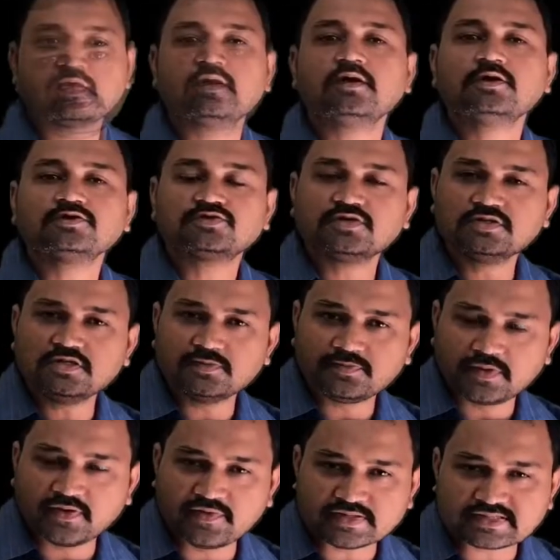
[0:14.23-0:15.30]
So in the
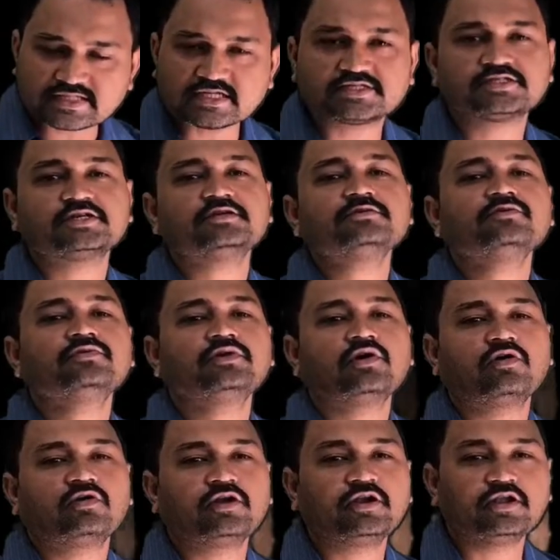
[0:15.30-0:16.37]
previous lecture we
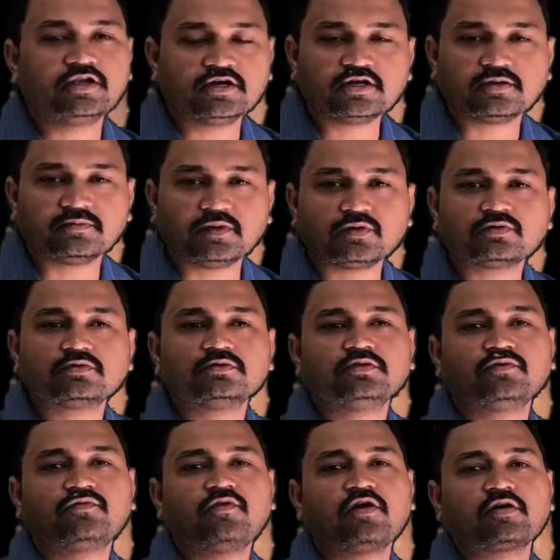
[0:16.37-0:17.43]
already learned about the
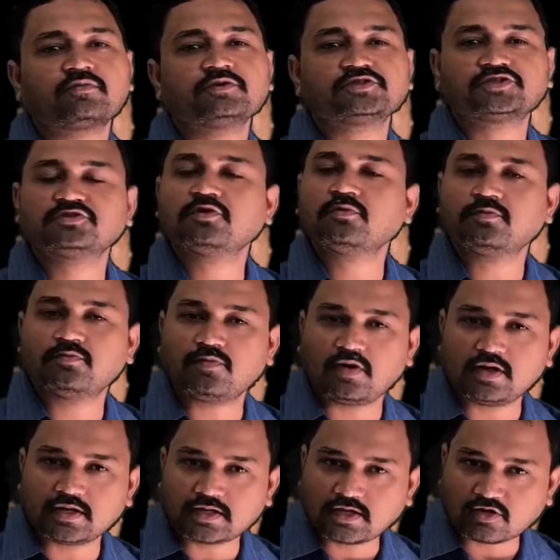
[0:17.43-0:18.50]
formation of
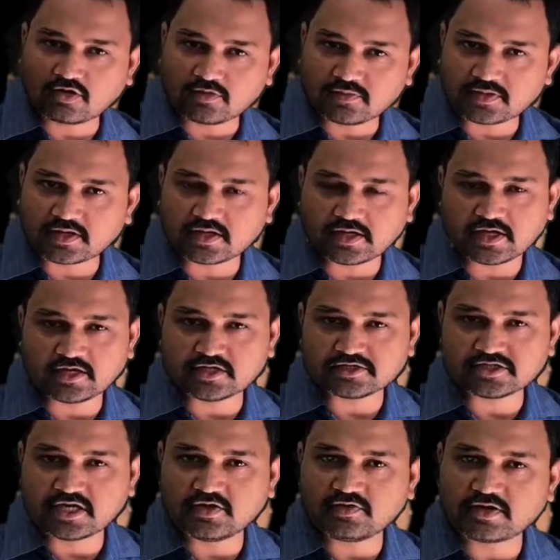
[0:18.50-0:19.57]
molecular orbital energy
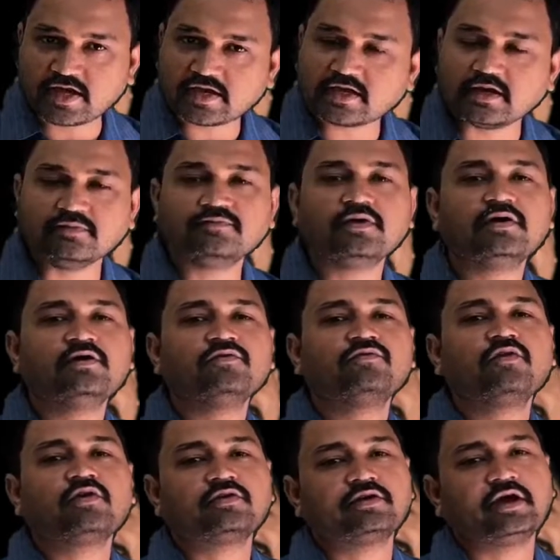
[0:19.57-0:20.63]
level diagram for
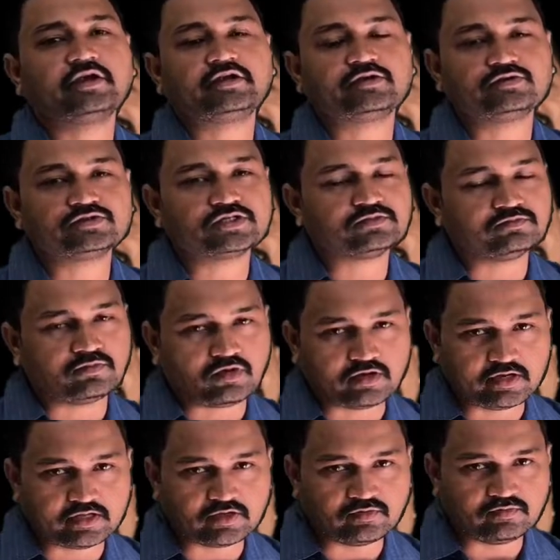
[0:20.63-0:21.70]
nitrogen
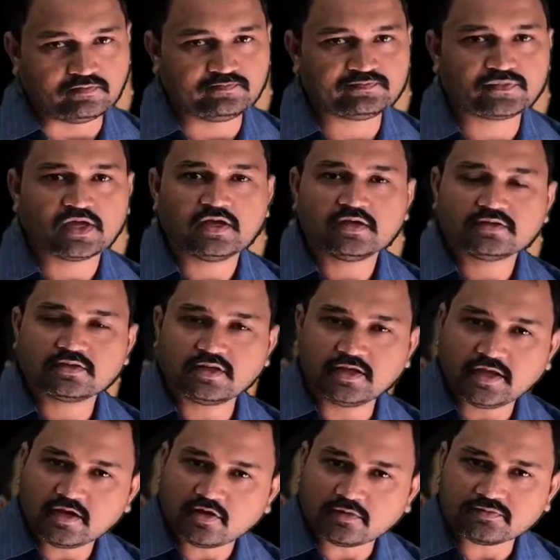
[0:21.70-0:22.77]
molecule. The
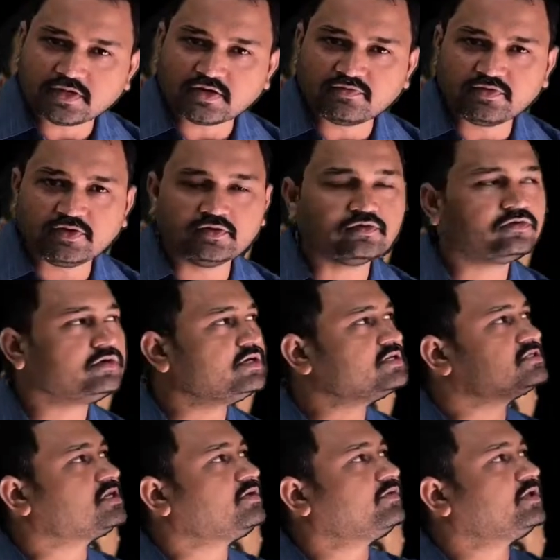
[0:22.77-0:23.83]
link of that video is
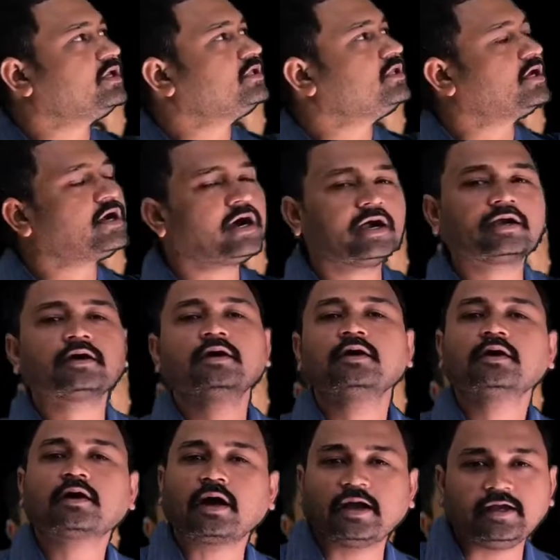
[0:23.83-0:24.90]
given in the card.
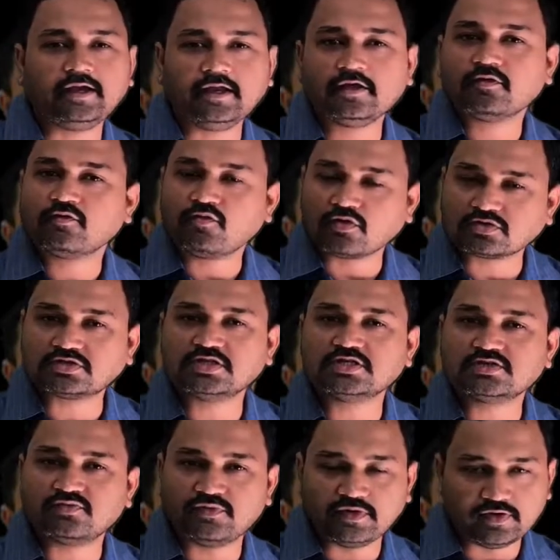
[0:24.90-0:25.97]
Kindly watch this
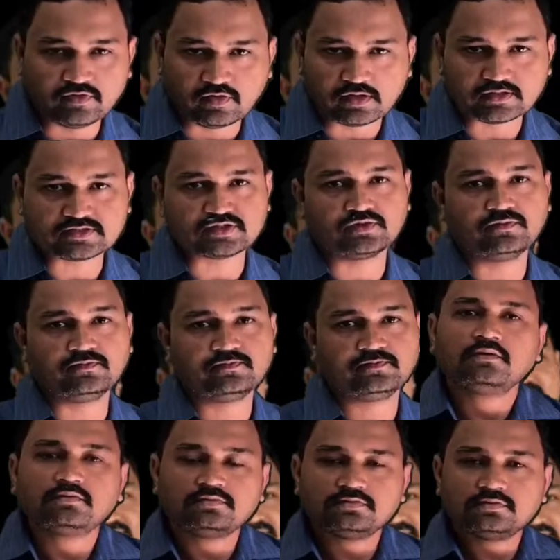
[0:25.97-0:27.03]
video also.
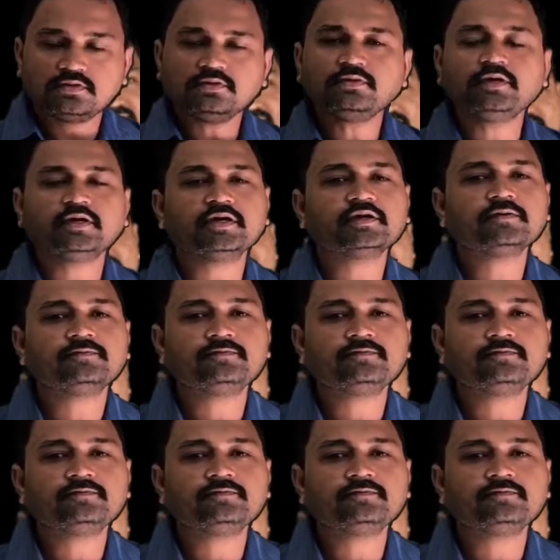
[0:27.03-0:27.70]
Now here,